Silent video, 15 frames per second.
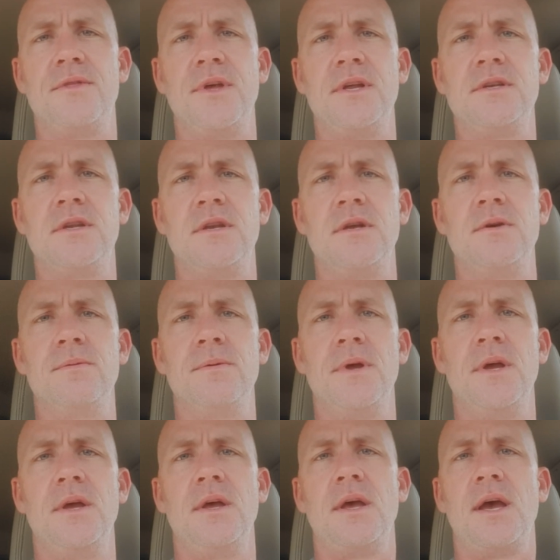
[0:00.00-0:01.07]
thing to do.
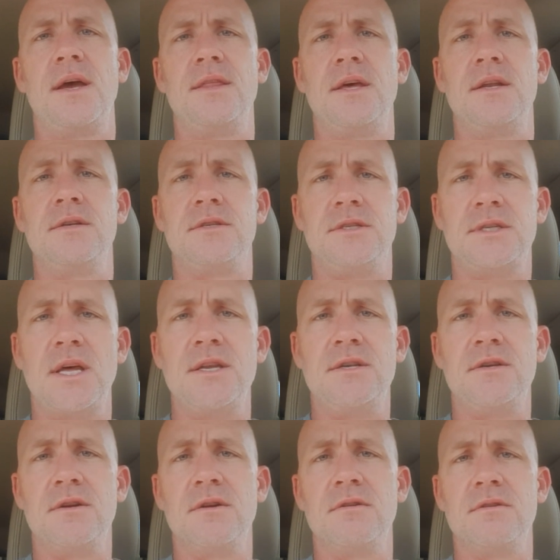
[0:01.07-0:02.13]
And then
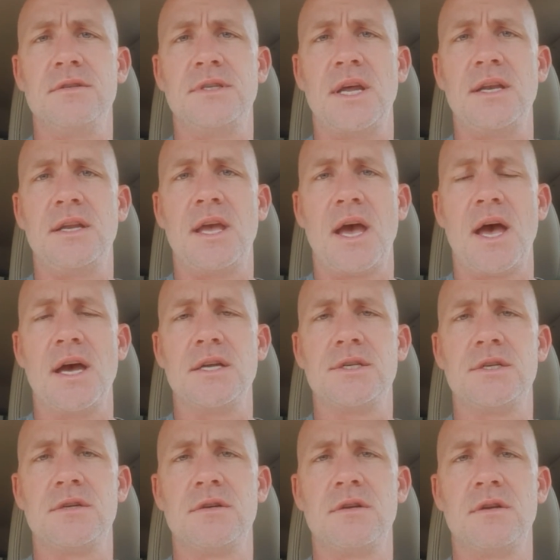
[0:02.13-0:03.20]
send your
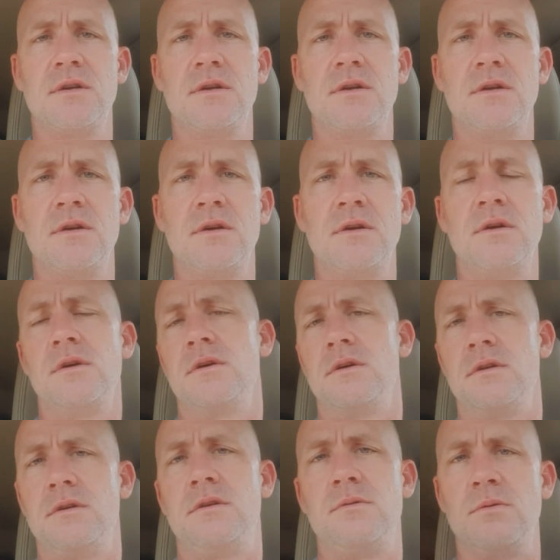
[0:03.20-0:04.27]
ZenCash
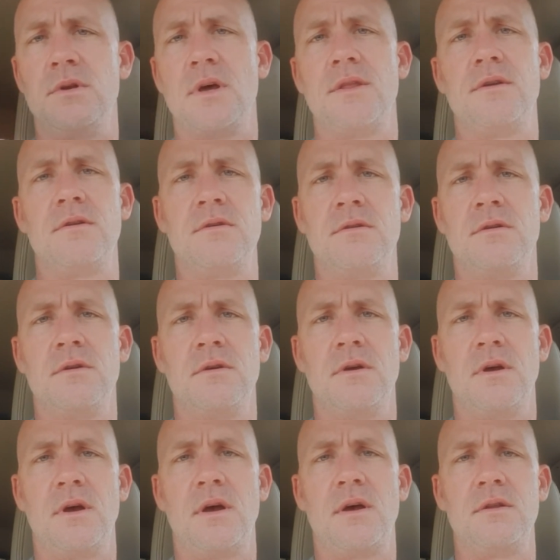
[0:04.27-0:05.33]
to another
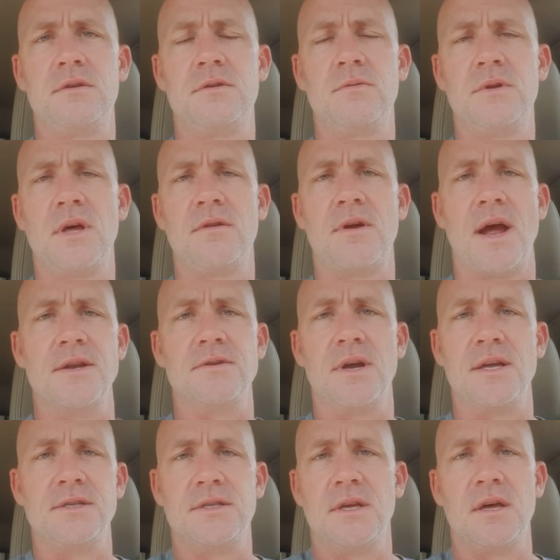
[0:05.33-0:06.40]

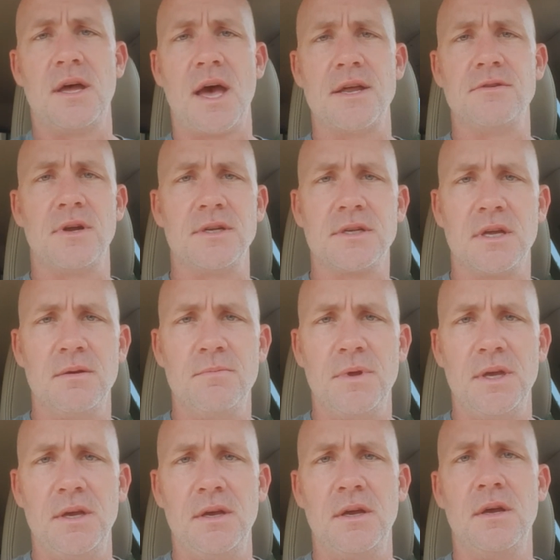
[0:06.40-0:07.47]
address. The address can
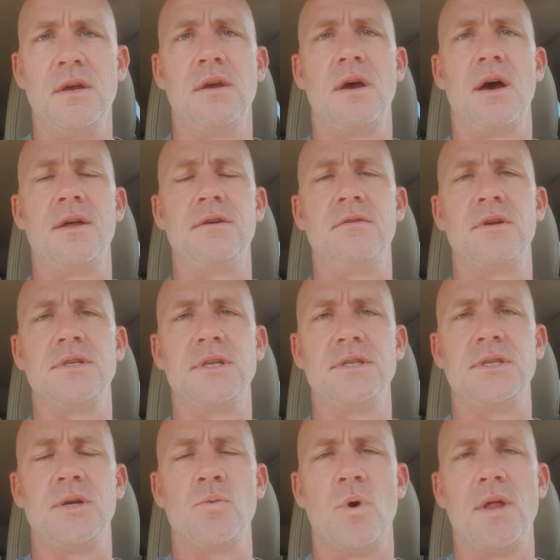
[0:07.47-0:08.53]
be on your
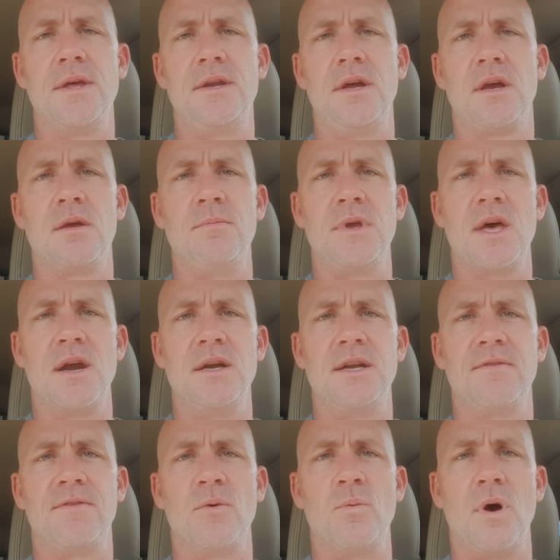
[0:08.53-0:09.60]
existing wallet, it can be on a
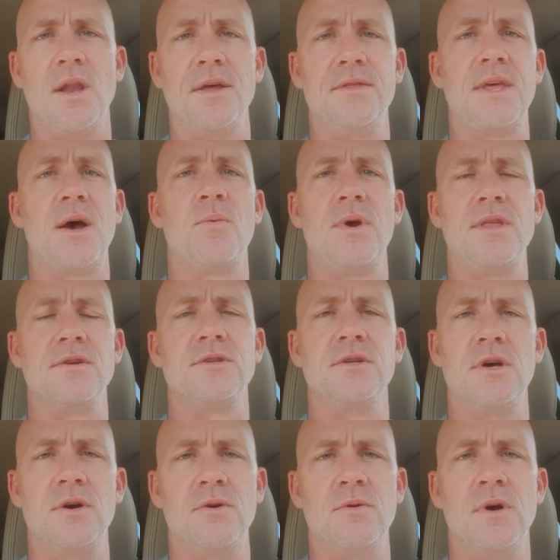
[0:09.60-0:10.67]
different wallet. That way
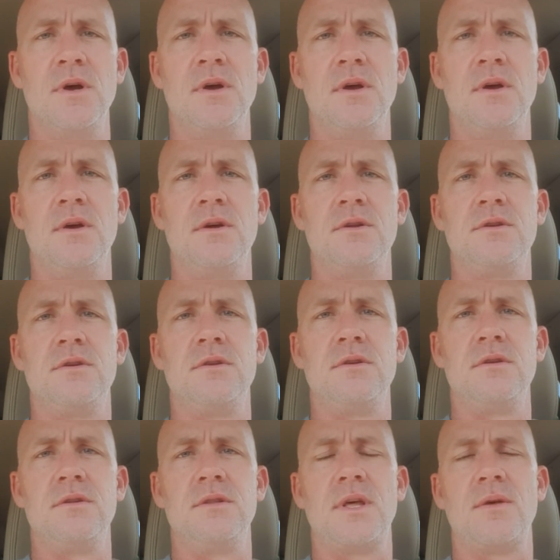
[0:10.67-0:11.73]

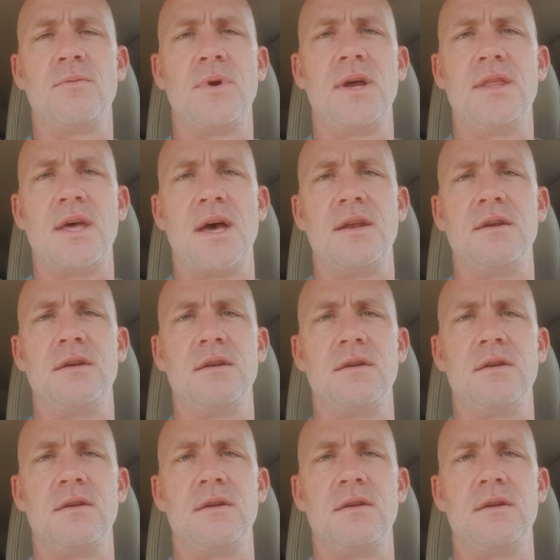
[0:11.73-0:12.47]
that